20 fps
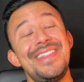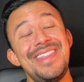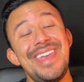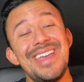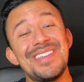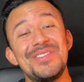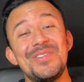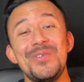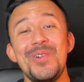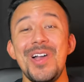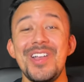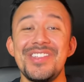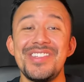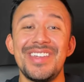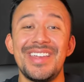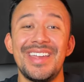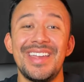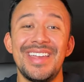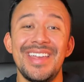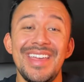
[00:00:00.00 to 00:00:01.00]
Thanks for
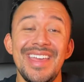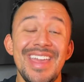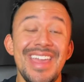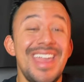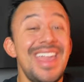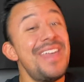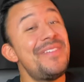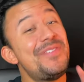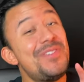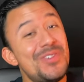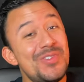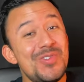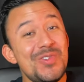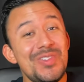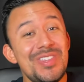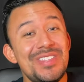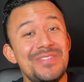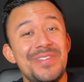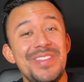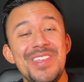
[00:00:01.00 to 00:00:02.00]
watching. If you
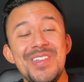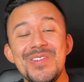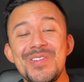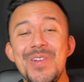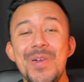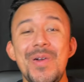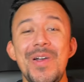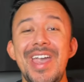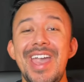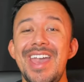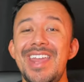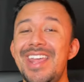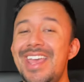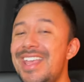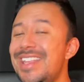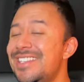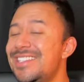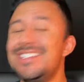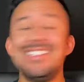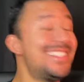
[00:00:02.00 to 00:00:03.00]
enjoyed this video, go ahead
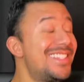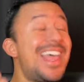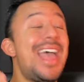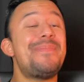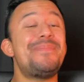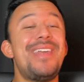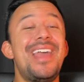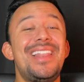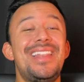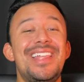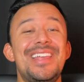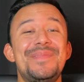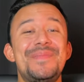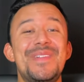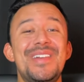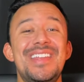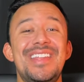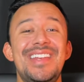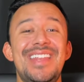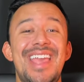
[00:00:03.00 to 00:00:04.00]
and slap that like
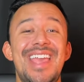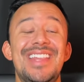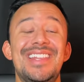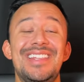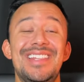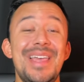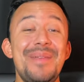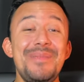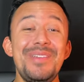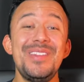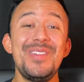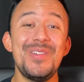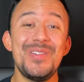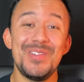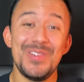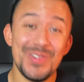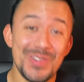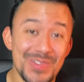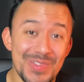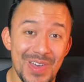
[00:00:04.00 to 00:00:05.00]
button and let me know
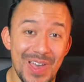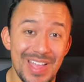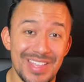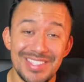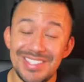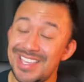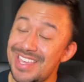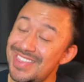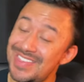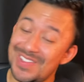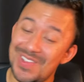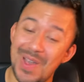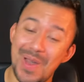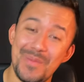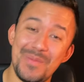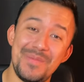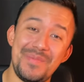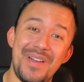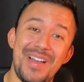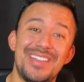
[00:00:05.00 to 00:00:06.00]
your thoughts in the
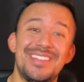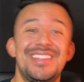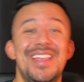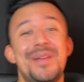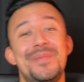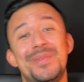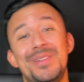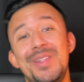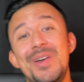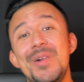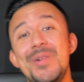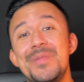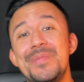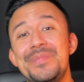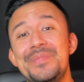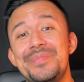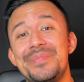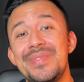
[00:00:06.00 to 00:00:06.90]
comment box down below.